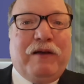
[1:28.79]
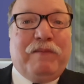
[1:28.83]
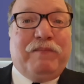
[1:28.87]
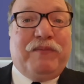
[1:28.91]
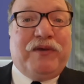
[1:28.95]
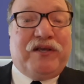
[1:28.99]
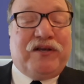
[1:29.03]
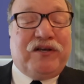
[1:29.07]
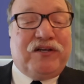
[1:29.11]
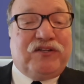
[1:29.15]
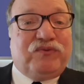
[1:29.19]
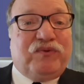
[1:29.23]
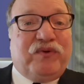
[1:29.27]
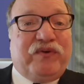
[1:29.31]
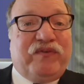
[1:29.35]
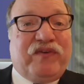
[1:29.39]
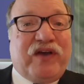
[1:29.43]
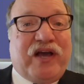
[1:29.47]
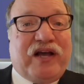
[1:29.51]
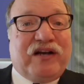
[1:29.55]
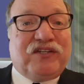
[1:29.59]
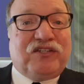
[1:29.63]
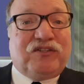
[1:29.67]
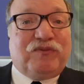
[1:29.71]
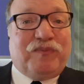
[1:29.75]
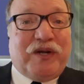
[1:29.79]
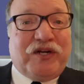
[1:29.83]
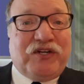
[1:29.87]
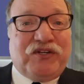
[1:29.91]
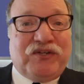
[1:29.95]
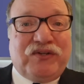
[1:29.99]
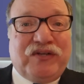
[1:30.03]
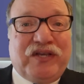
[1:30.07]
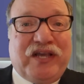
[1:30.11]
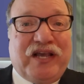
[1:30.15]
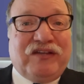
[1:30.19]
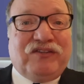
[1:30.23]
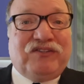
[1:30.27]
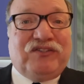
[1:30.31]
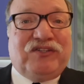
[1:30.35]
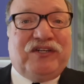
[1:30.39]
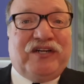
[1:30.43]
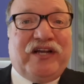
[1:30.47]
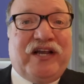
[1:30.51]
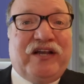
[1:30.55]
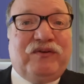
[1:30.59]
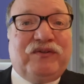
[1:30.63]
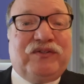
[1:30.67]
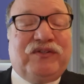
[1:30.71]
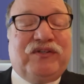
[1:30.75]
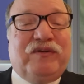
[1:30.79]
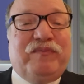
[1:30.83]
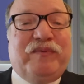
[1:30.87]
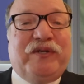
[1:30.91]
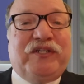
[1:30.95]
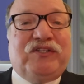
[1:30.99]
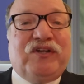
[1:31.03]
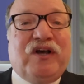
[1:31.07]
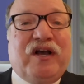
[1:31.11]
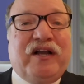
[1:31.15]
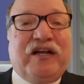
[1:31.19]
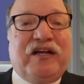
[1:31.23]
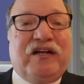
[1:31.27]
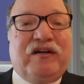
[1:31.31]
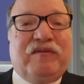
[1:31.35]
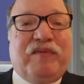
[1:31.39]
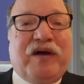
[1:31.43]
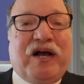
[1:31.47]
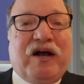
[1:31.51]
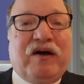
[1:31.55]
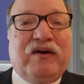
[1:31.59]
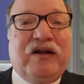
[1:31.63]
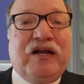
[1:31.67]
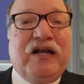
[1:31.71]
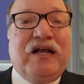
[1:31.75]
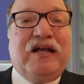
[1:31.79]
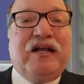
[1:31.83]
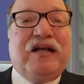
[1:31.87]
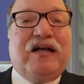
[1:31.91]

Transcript: because we've got a special guest today who's going to be talking about